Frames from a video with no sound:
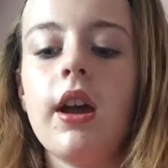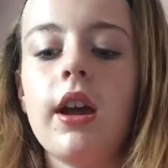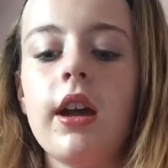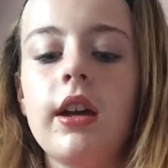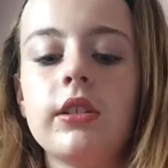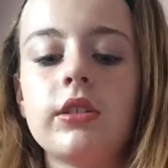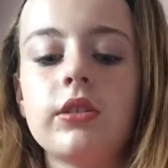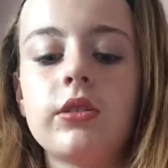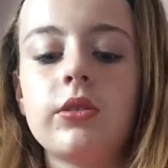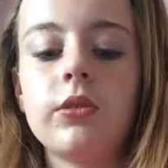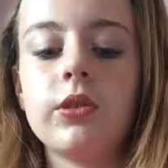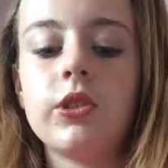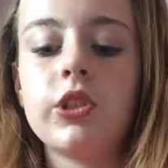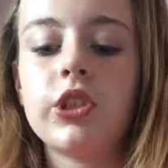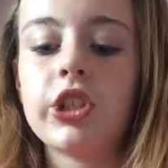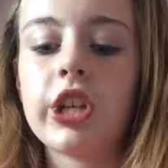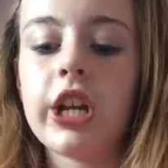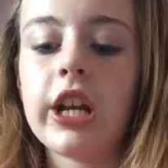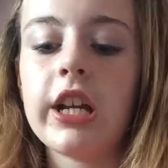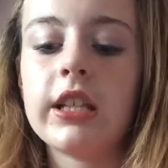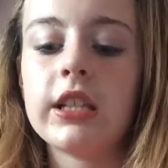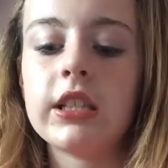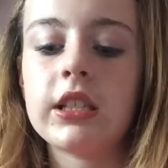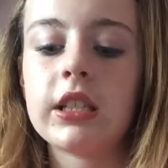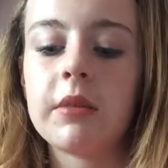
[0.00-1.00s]
It's called
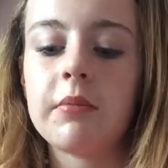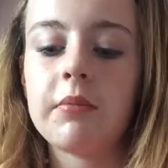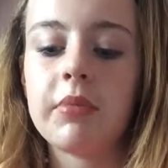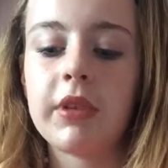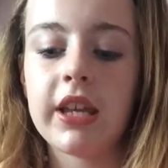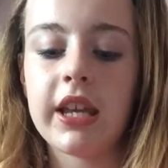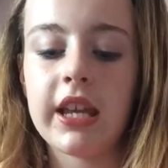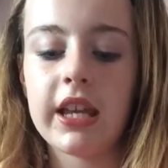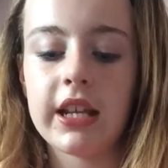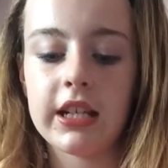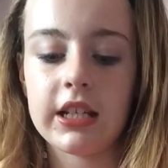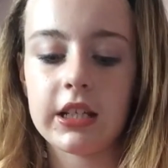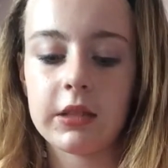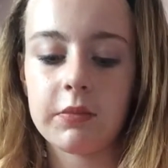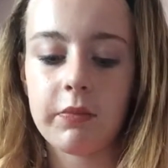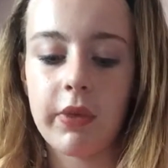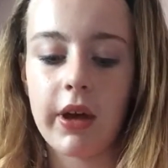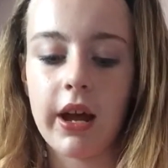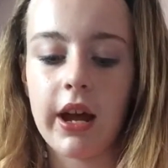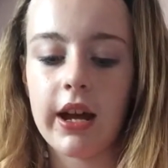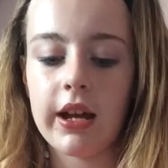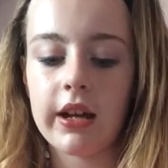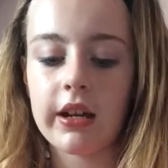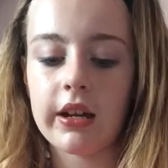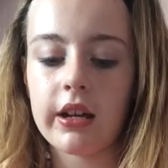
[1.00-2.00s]
Chase Beginner's
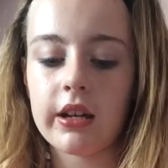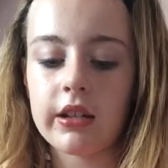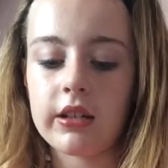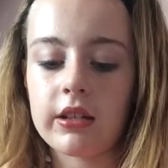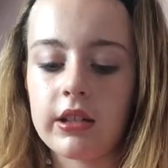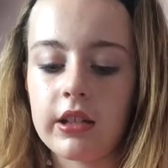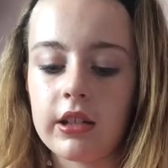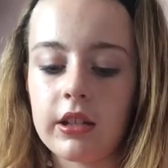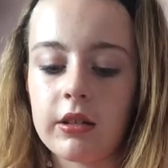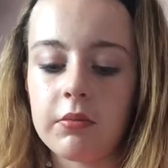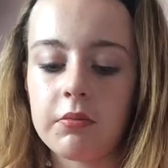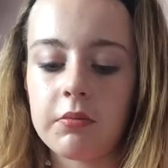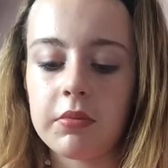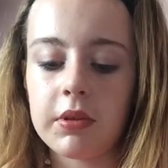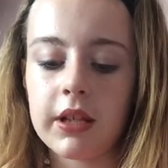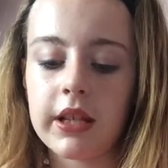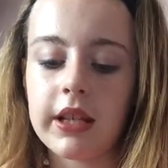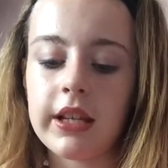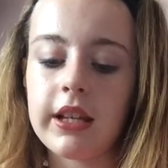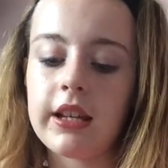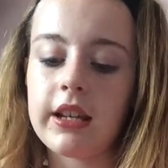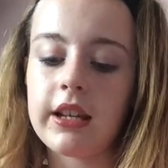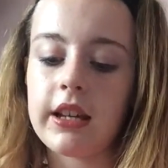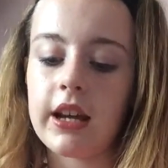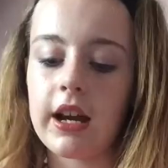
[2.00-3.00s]
Pack to
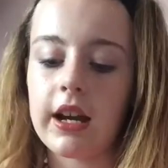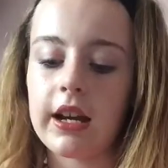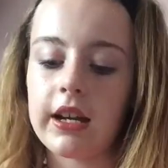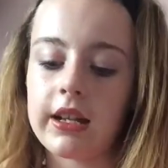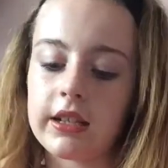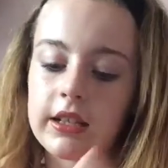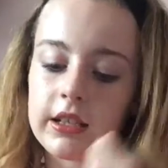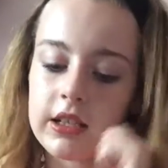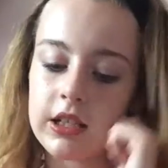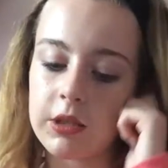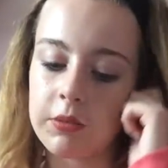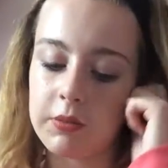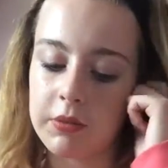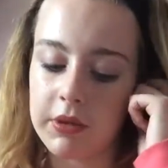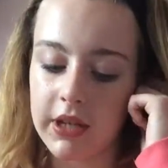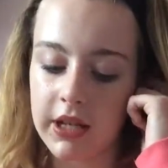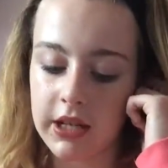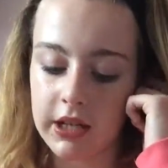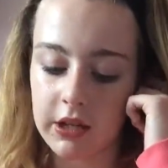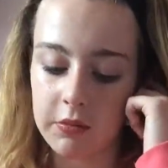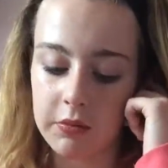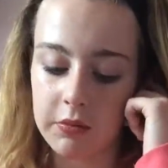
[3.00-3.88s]
Complete Guide to Piano